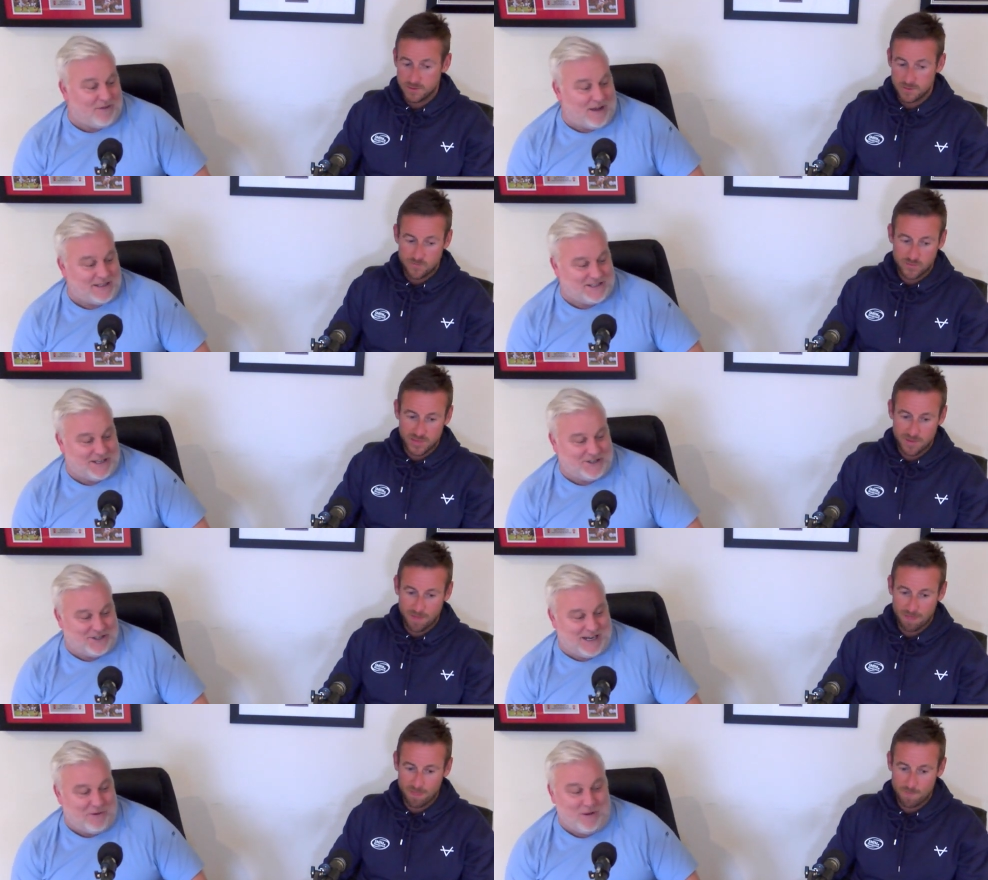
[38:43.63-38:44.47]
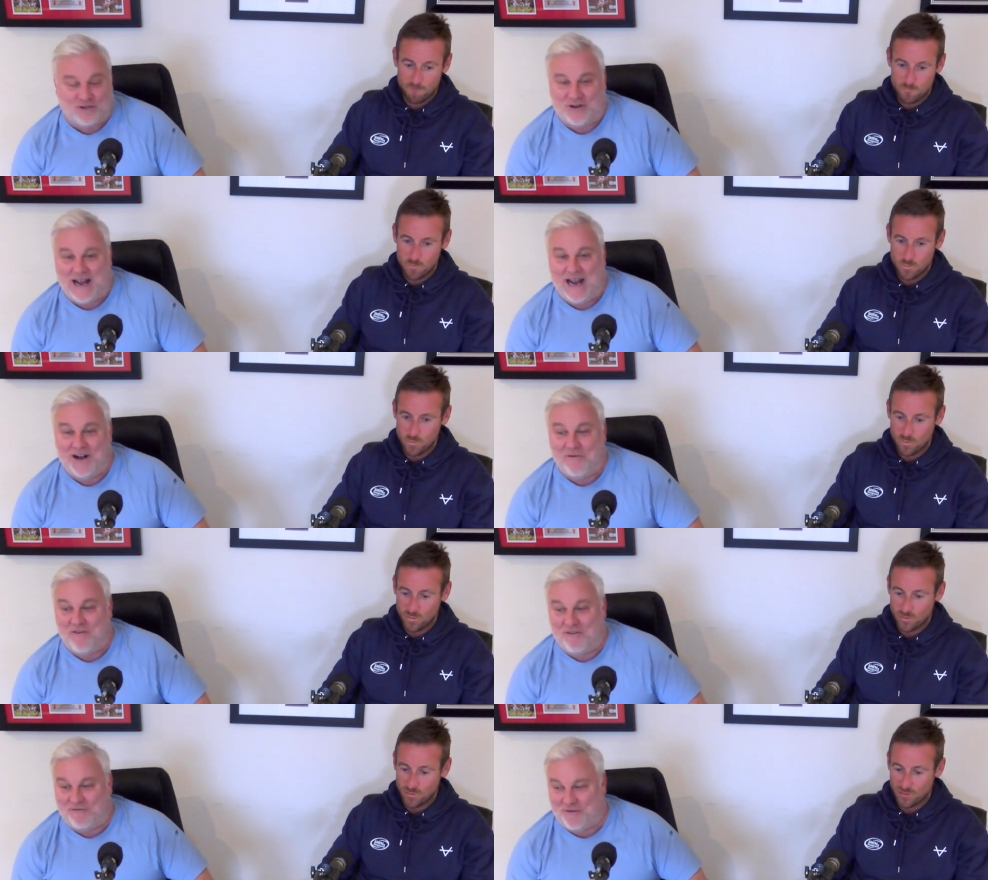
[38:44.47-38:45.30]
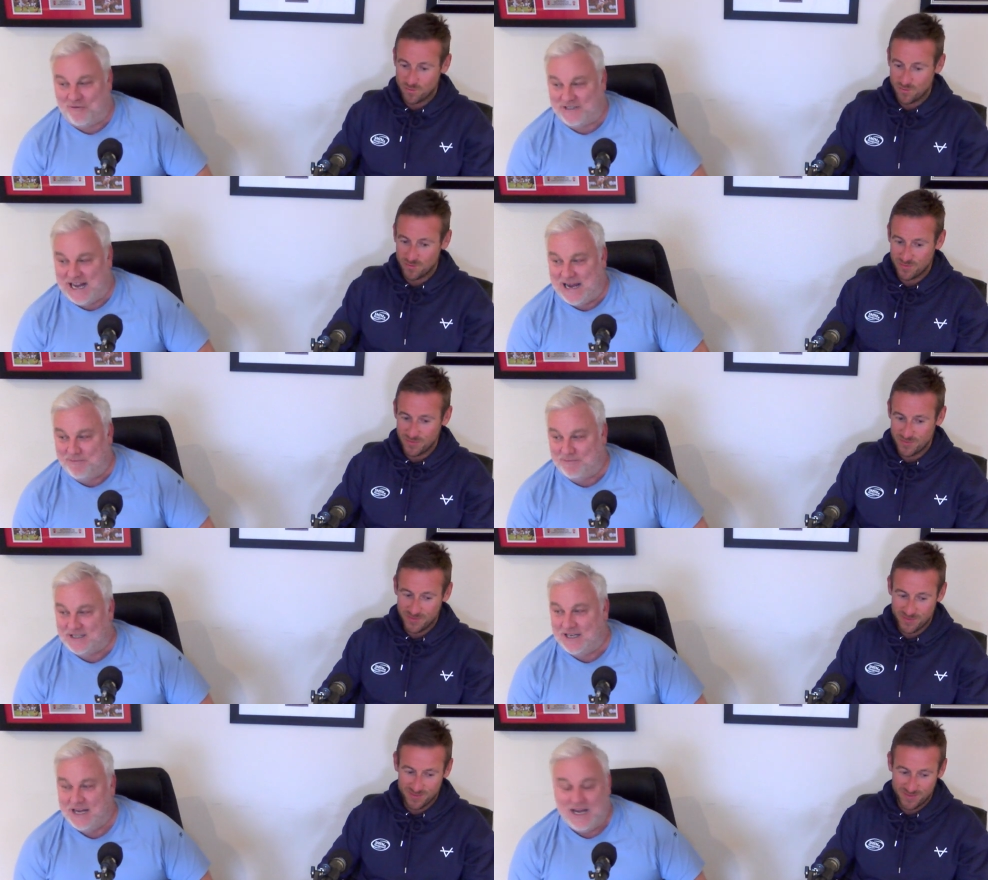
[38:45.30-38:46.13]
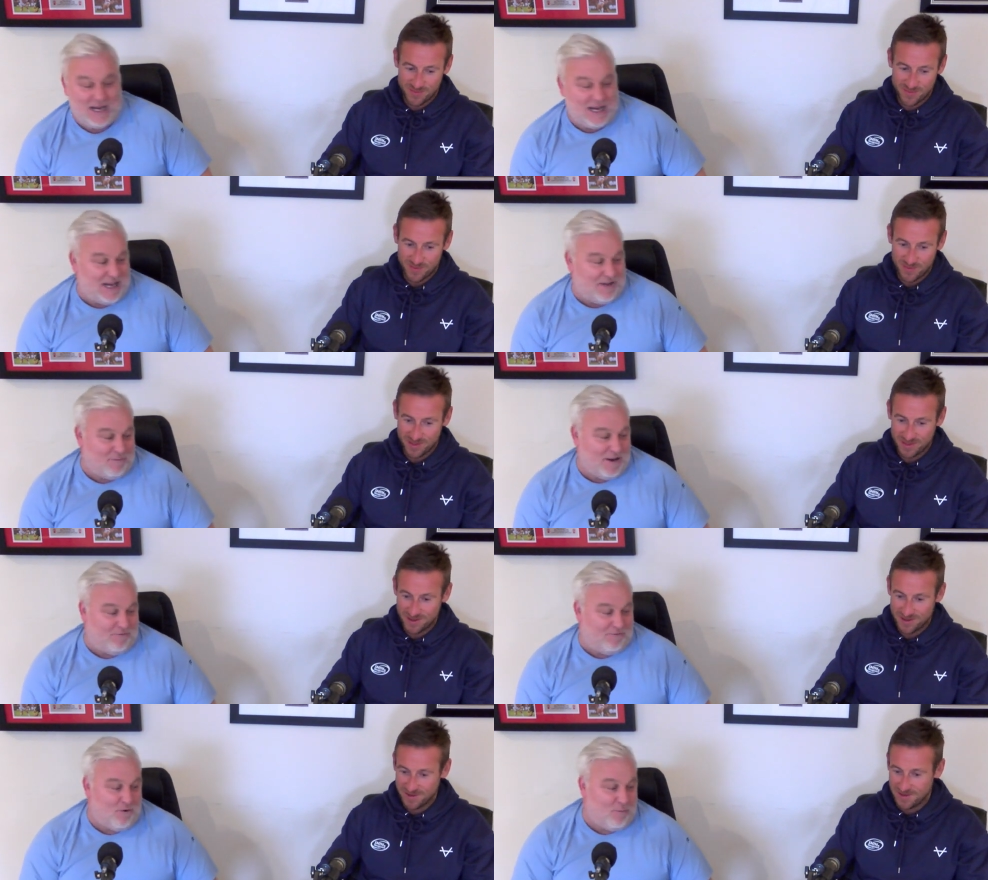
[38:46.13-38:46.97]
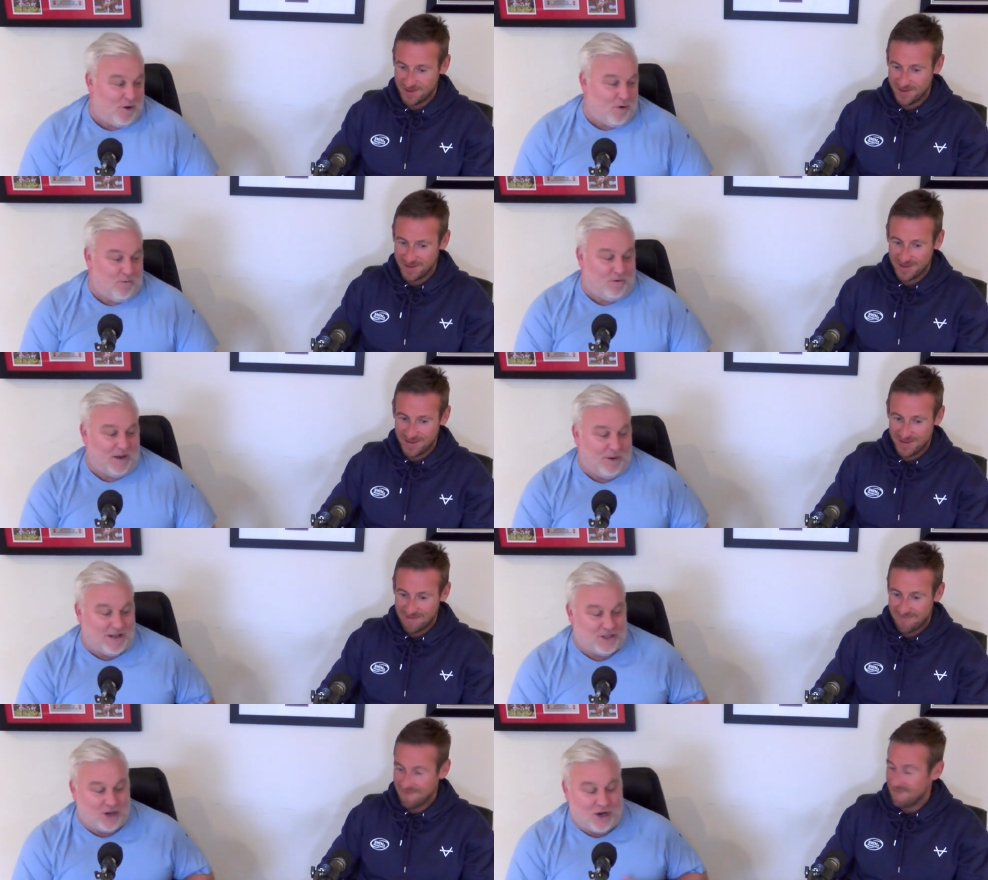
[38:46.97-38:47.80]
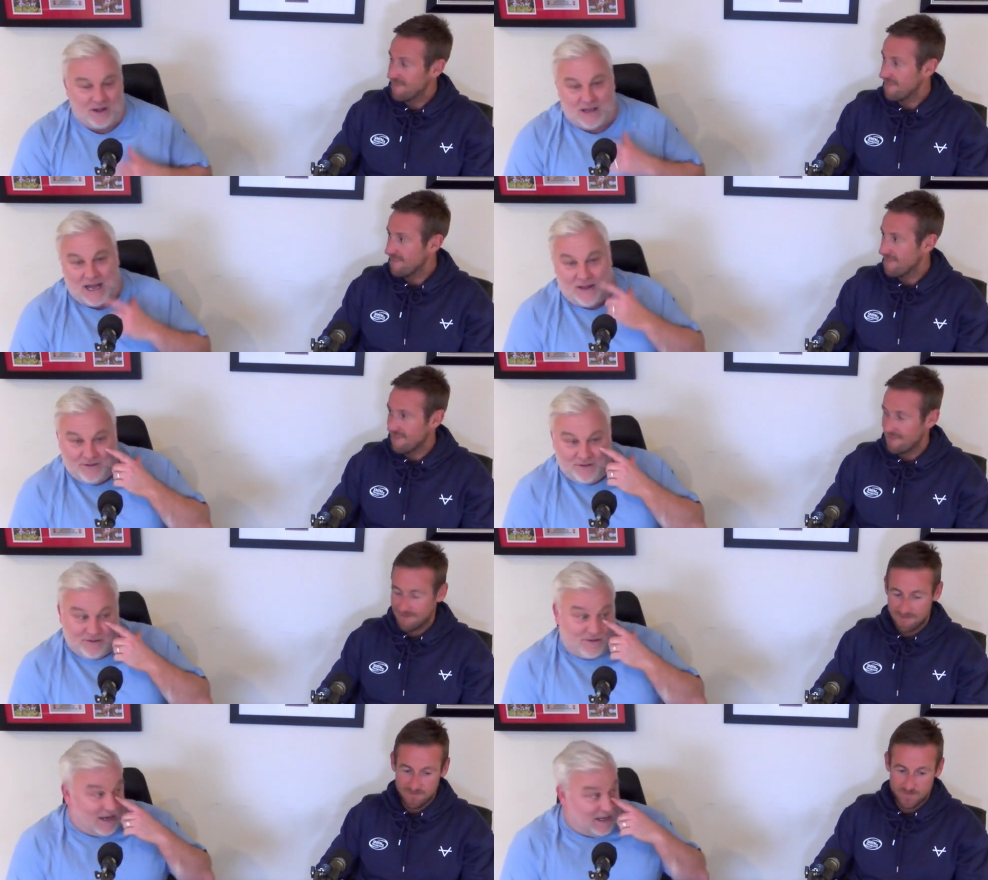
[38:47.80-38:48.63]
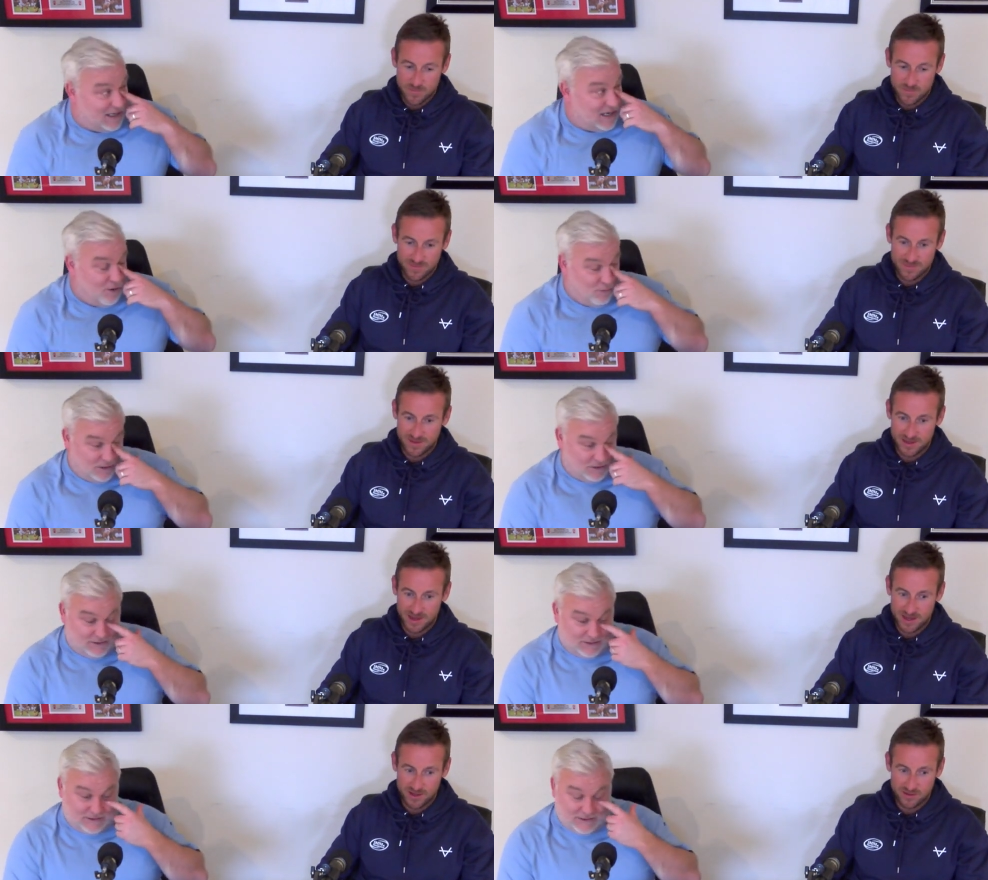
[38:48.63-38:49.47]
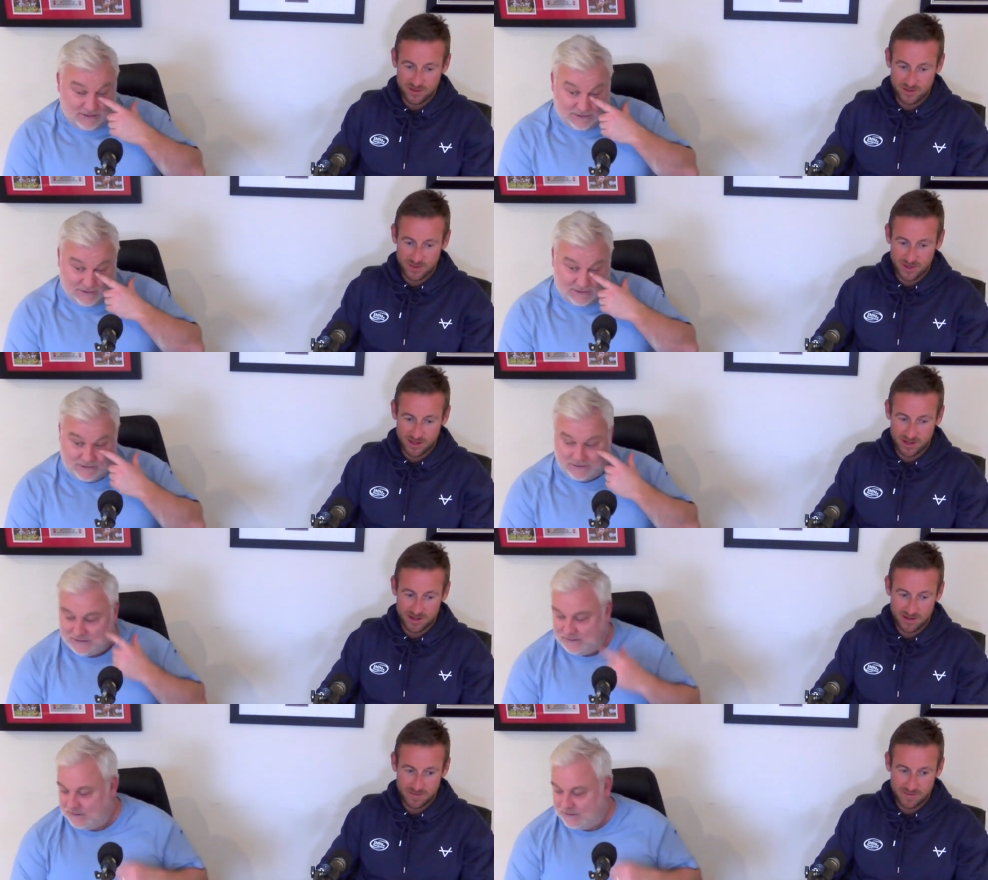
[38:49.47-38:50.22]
Speaker 1: fans this year. We'll try and get over it a few times and have a bit of fun. But hopefully you enjoyed that. Thank you.
Speaker 2: Yeah. Good luck, Wigan.